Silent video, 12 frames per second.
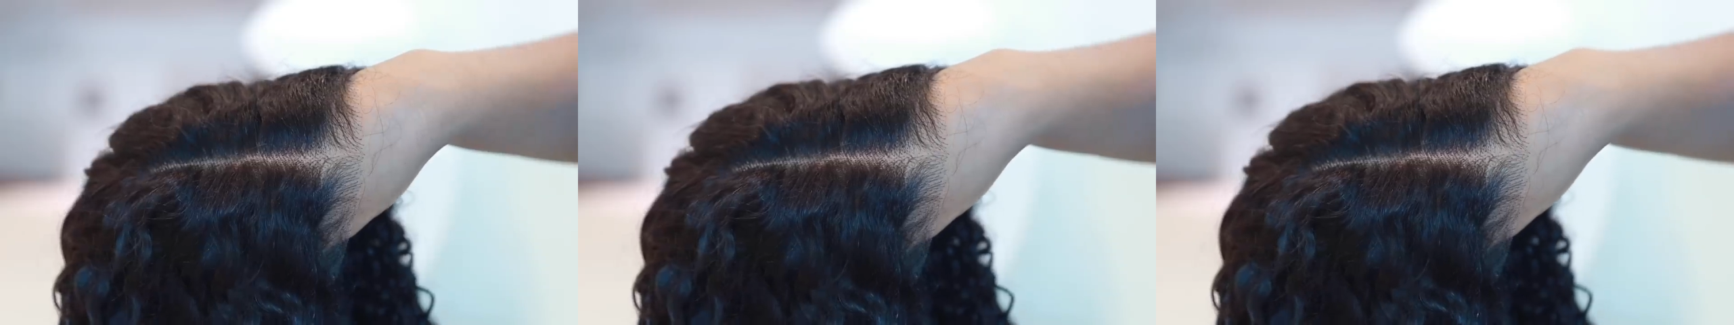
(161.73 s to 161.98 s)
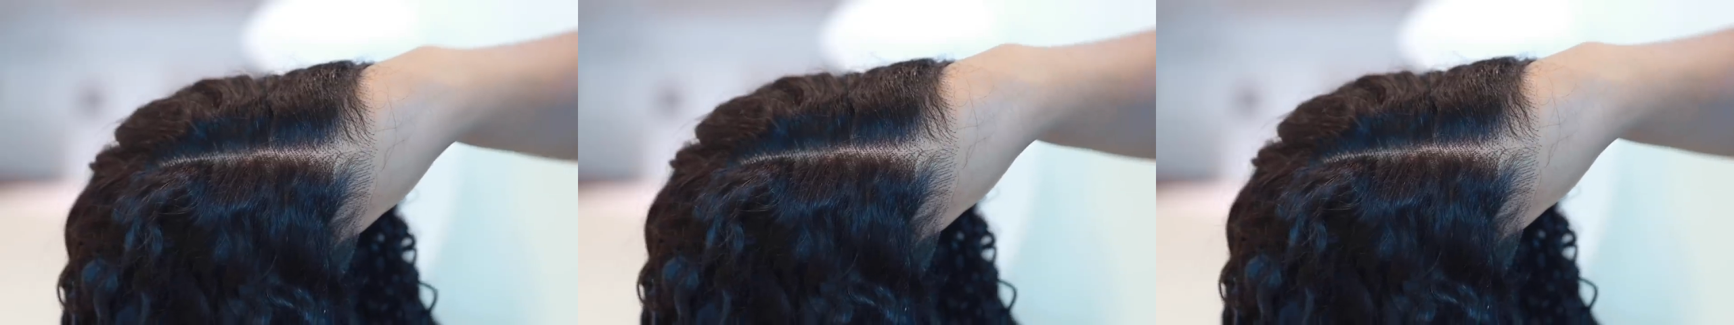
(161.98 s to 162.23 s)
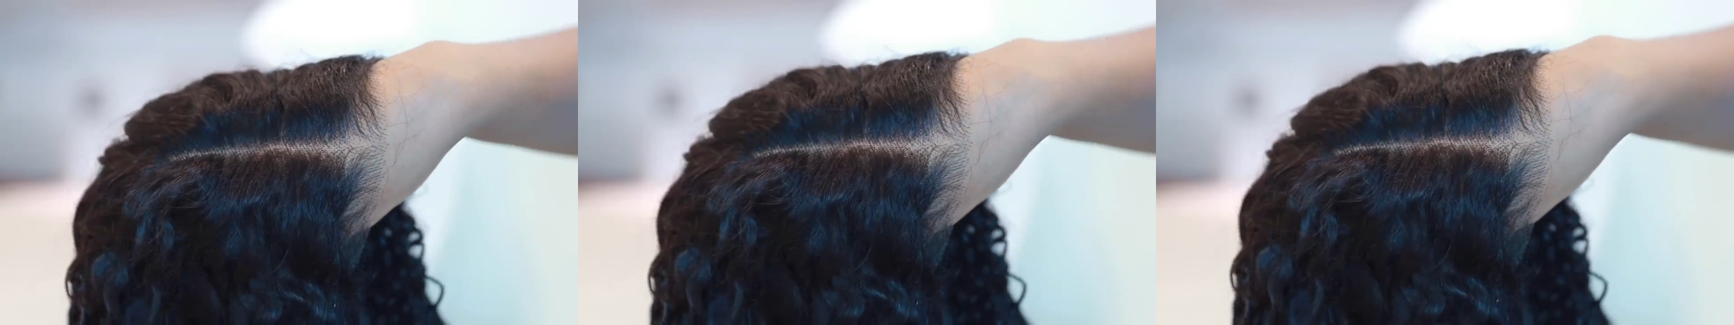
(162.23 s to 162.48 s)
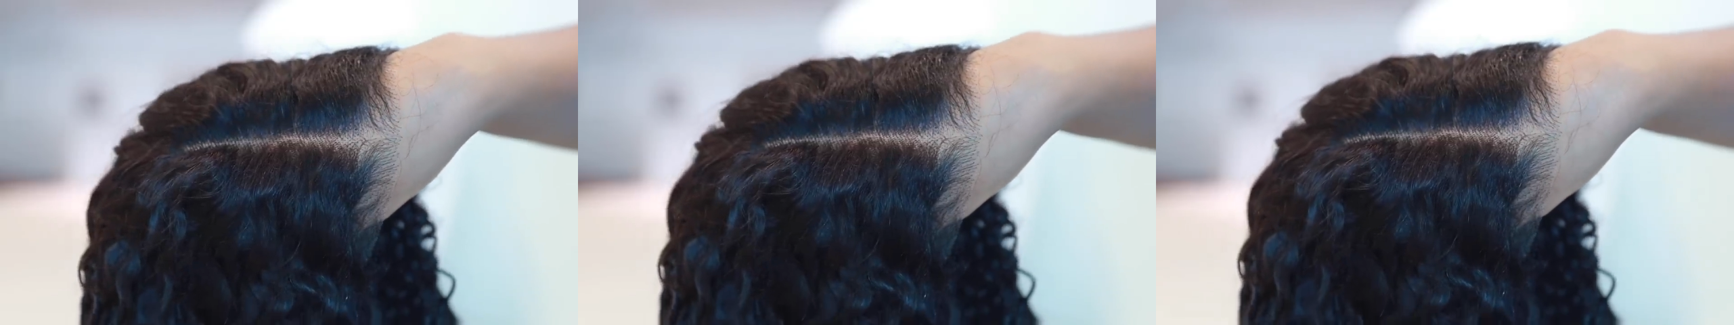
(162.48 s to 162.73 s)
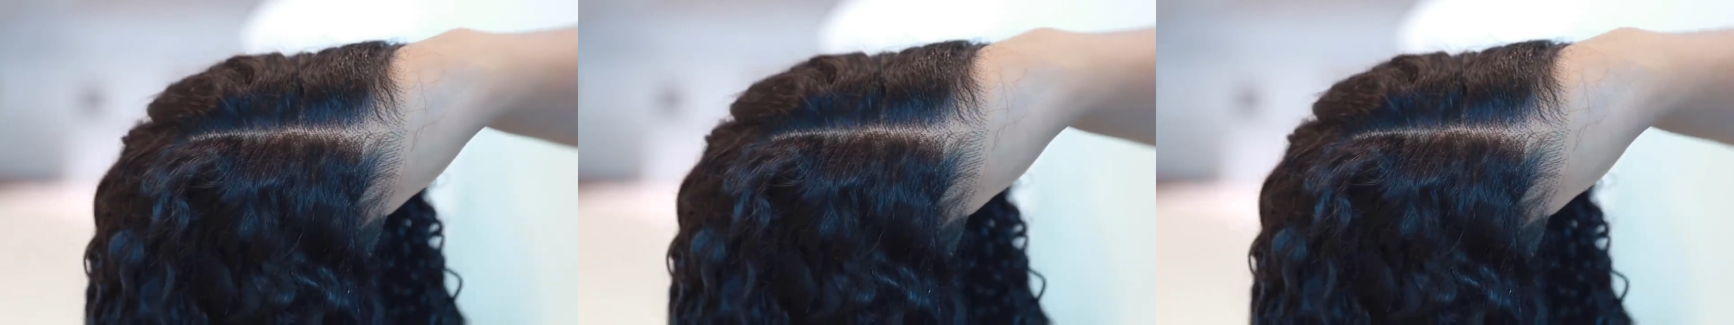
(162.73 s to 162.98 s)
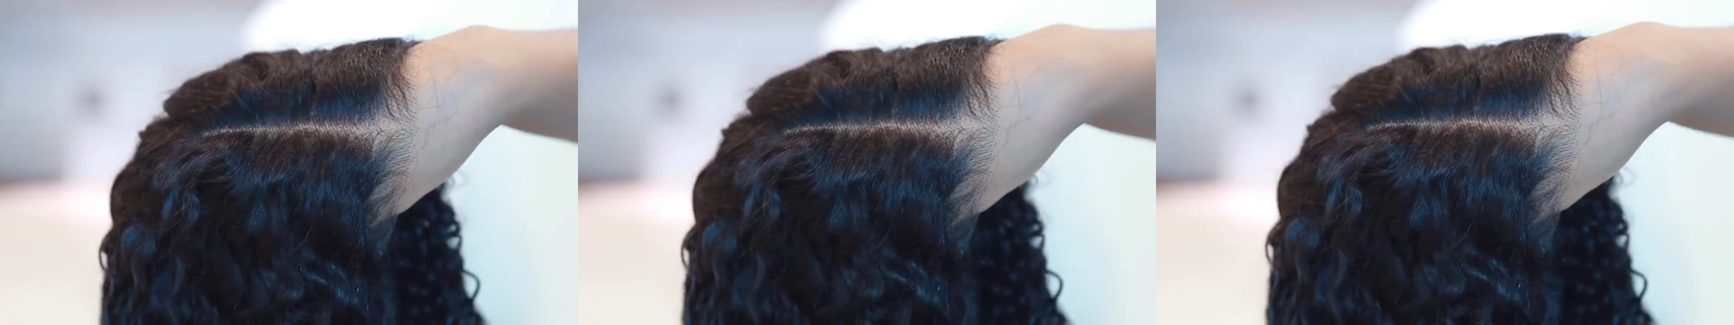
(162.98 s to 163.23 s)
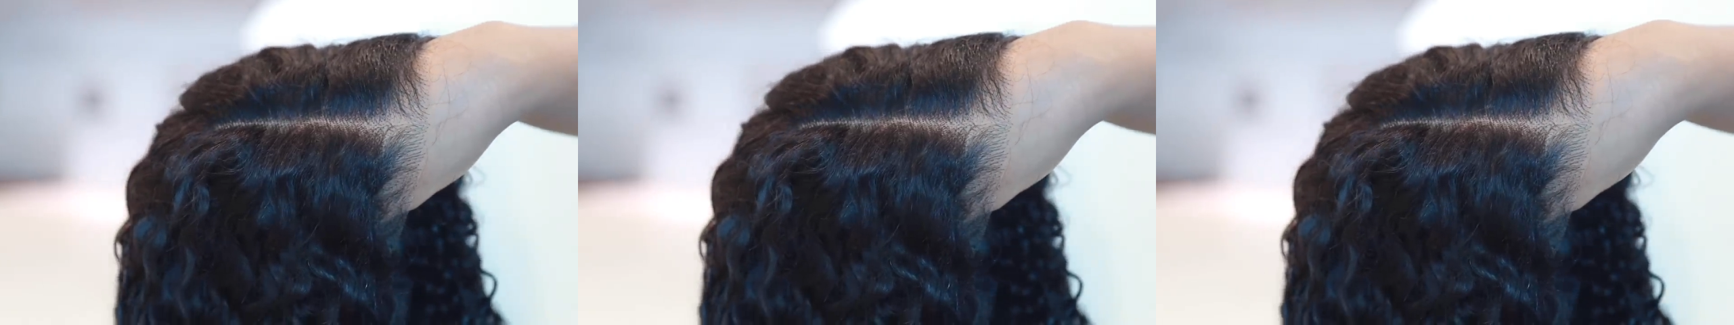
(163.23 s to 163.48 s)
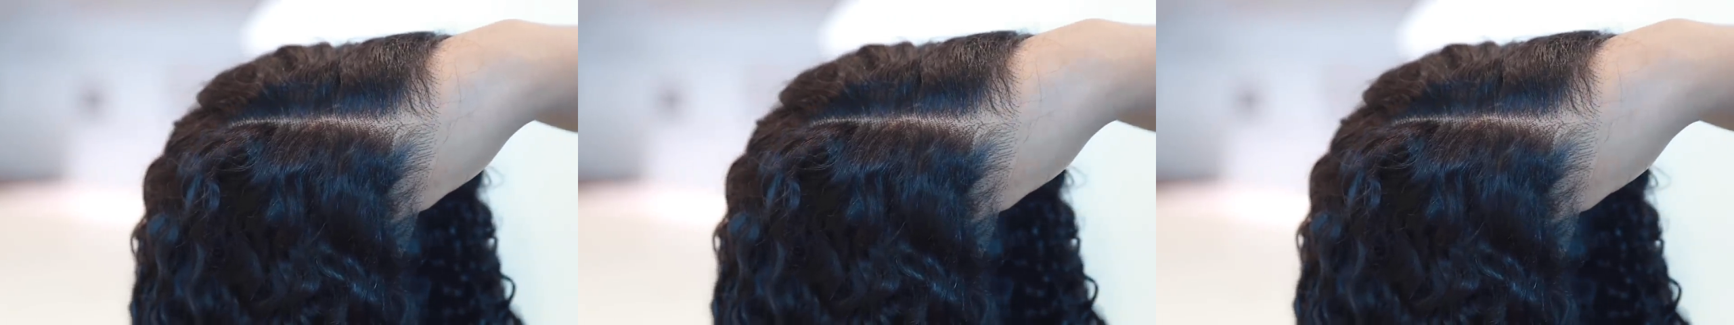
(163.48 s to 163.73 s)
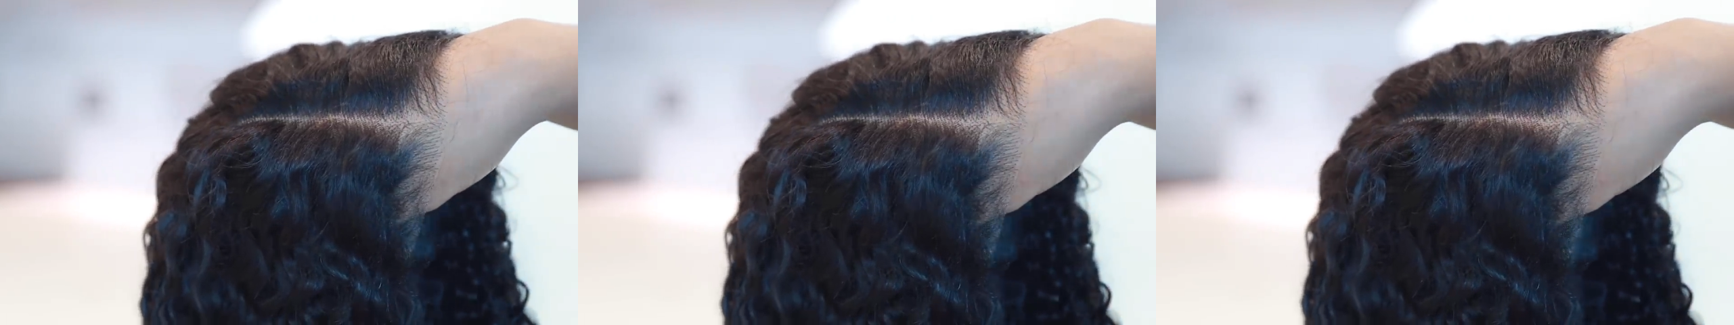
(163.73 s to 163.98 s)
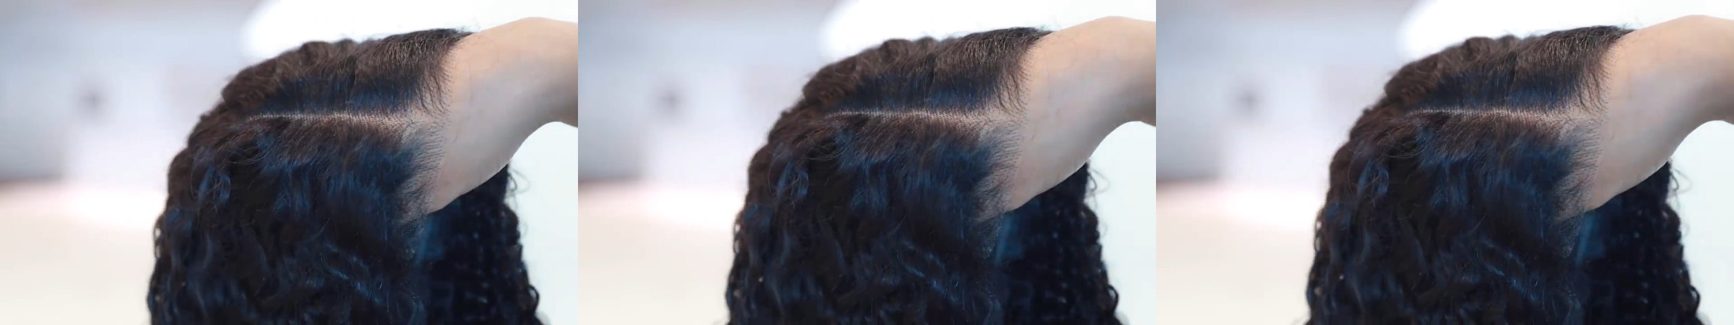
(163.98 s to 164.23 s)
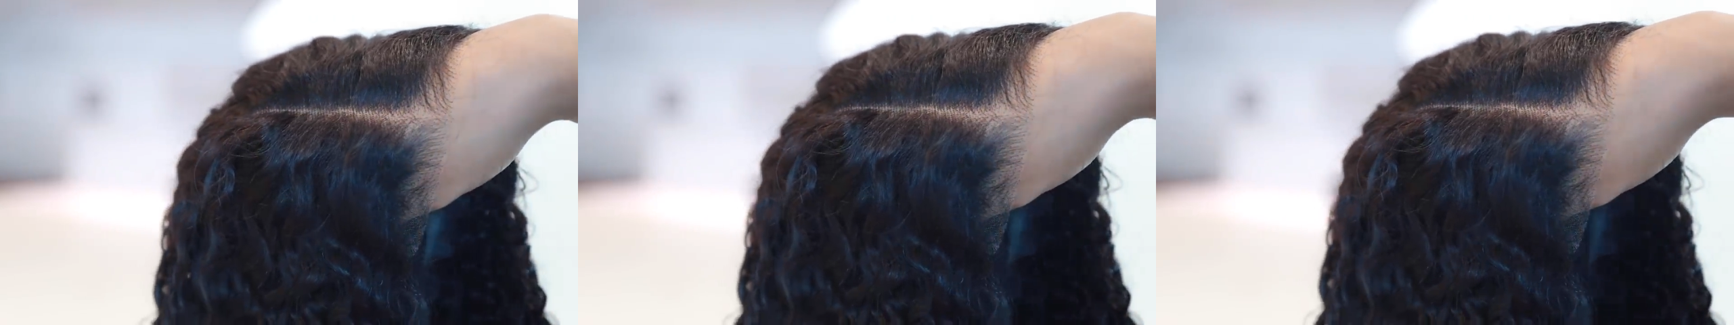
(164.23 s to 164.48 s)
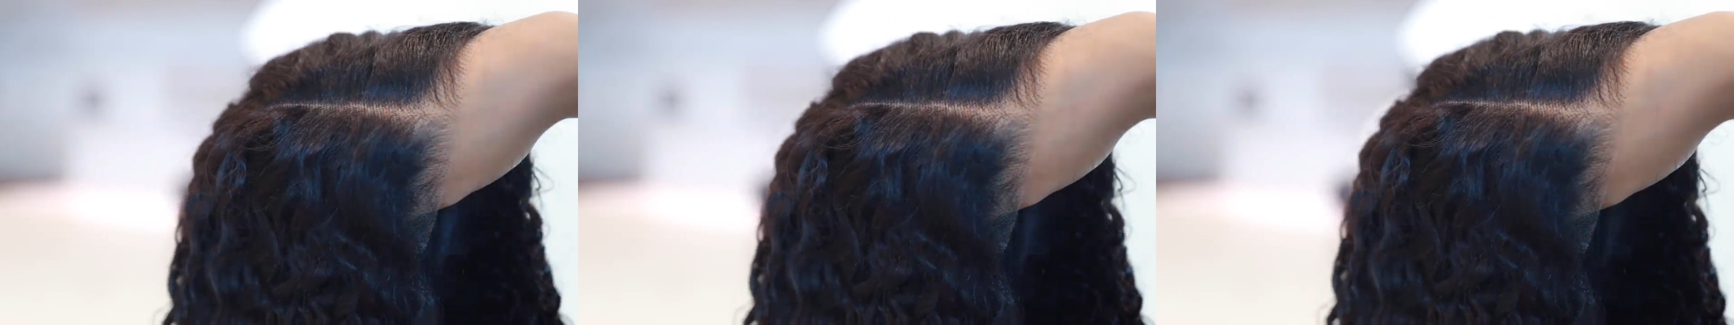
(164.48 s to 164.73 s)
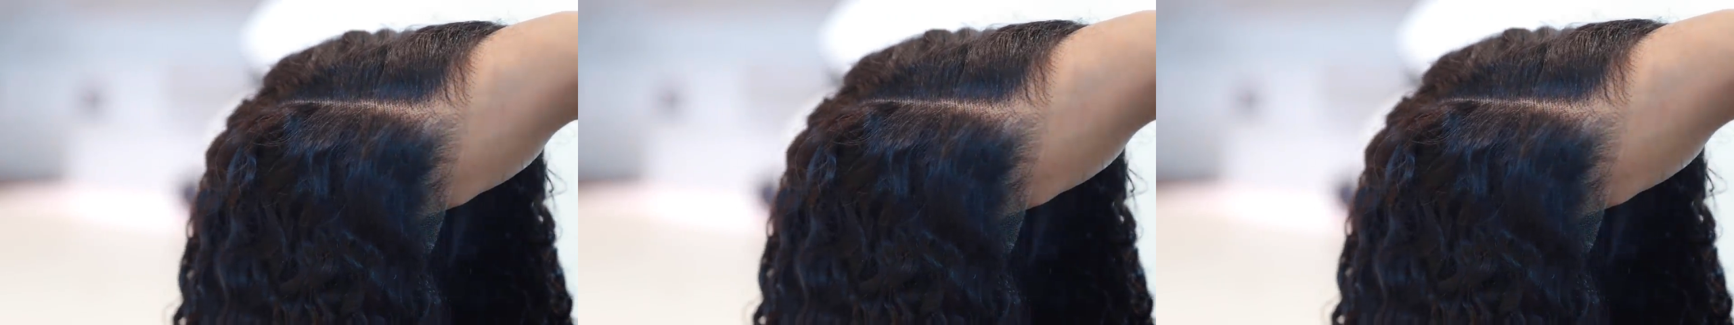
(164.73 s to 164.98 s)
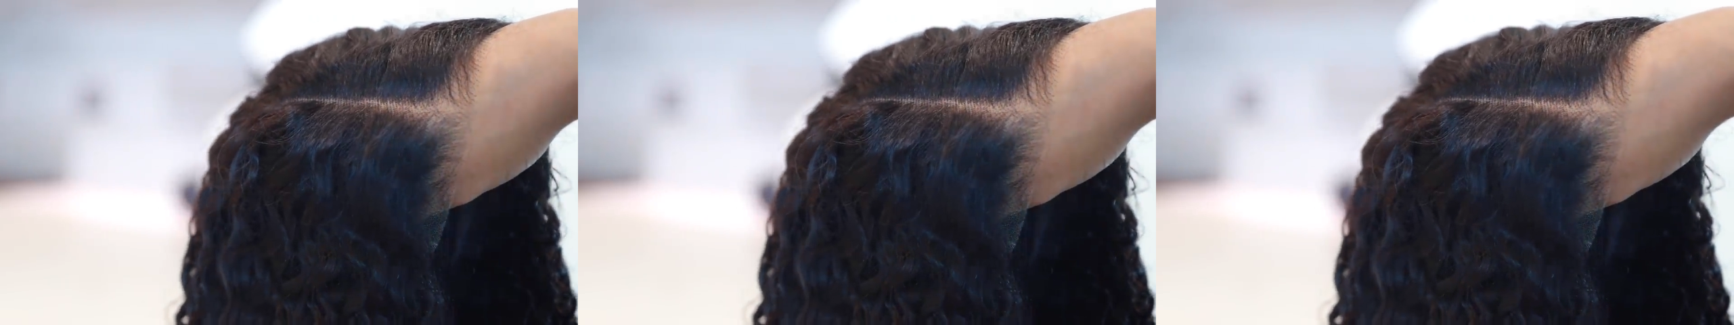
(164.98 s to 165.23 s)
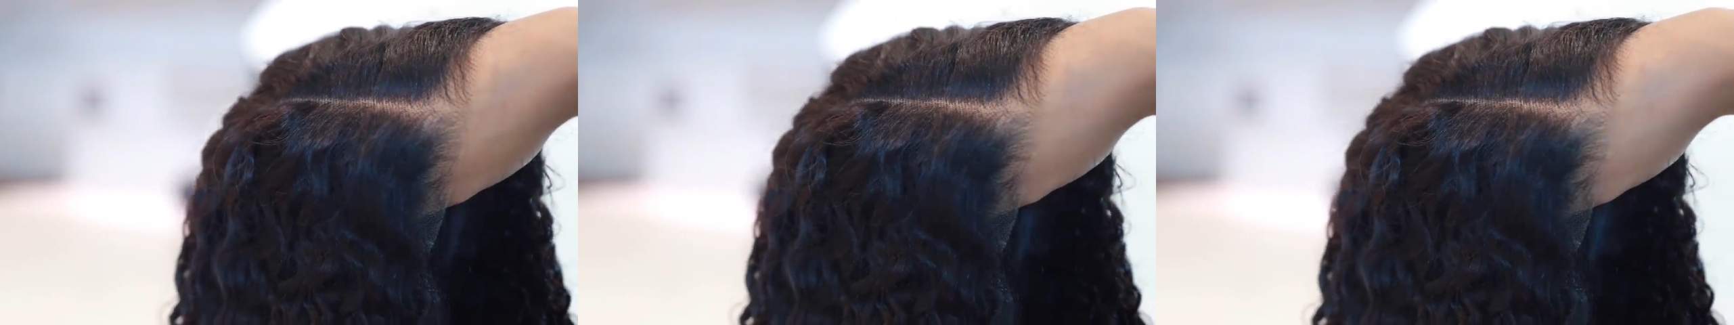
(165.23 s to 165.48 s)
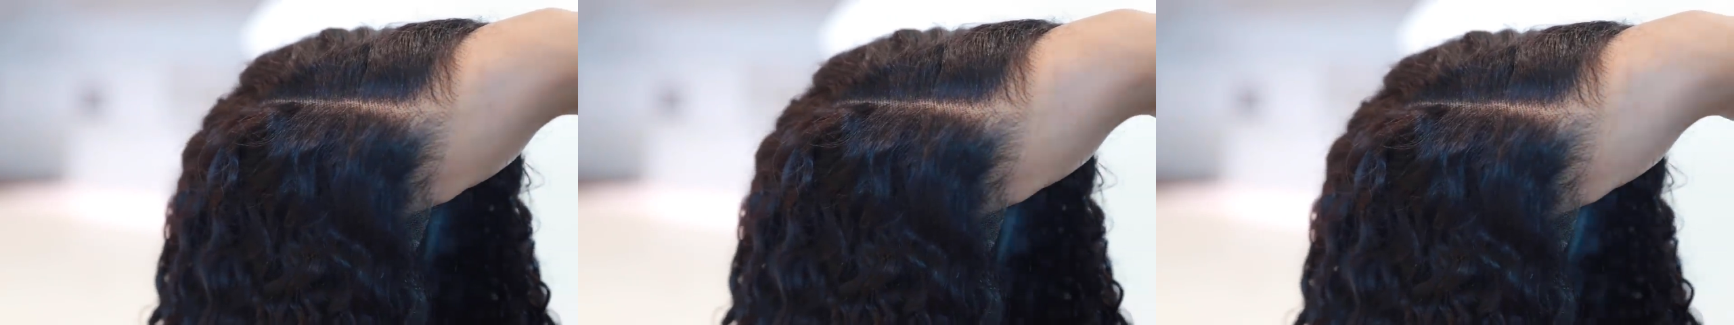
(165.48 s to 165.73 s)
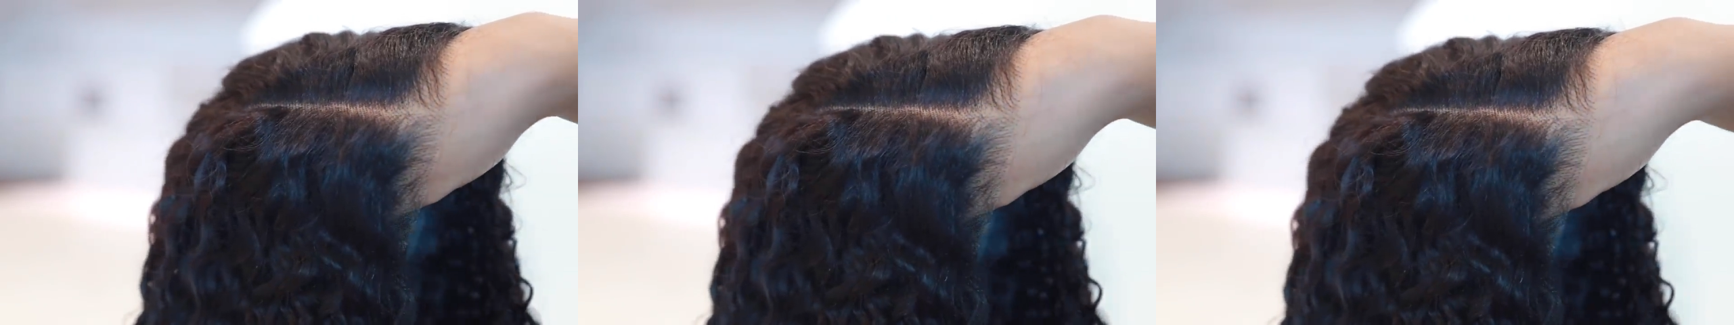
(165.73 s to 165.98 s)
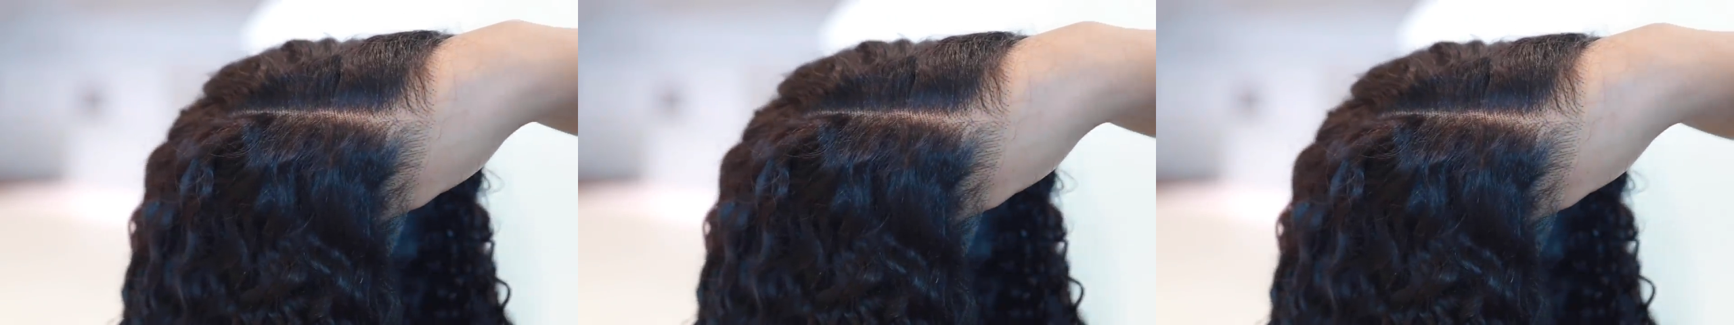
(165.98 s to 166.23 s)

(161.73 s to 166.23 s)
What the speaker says: (no speaker visible)